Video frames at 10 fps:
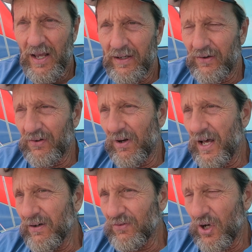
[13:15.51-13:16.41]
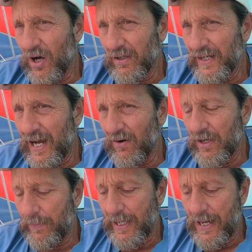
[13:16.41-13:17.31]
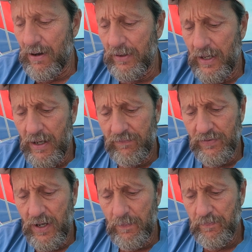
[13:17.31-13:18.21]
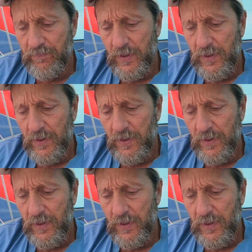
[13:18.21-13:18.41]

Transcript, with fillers: And there's a lot of talk now coming out of uh,